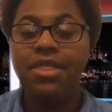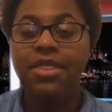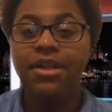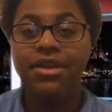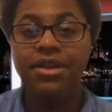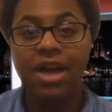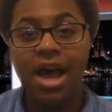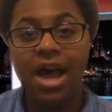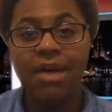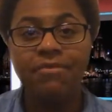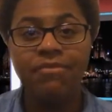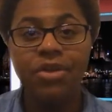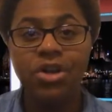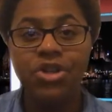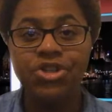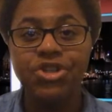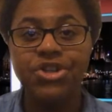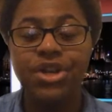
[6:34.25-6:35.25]
the dub
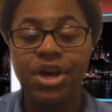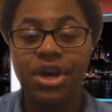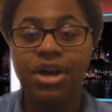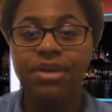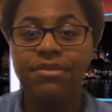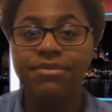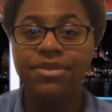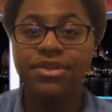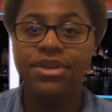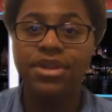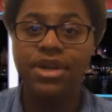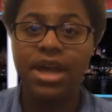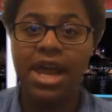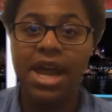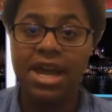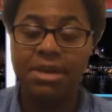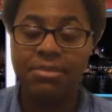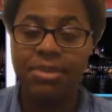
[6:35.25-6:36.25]
version of
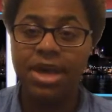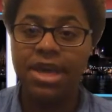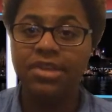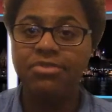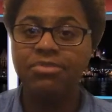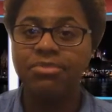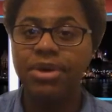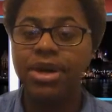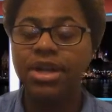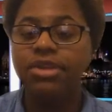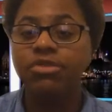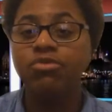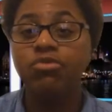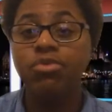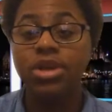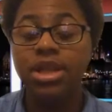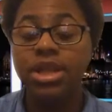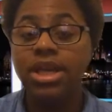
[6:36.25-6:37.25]
the animes, but it's
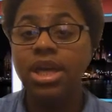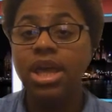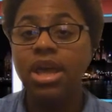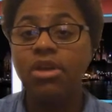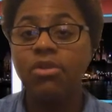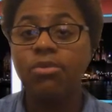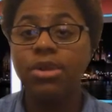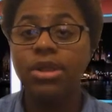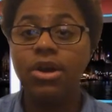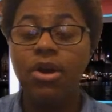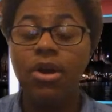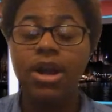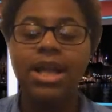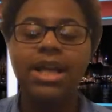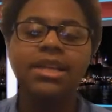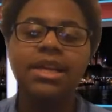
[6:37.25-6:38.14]
really, really hard.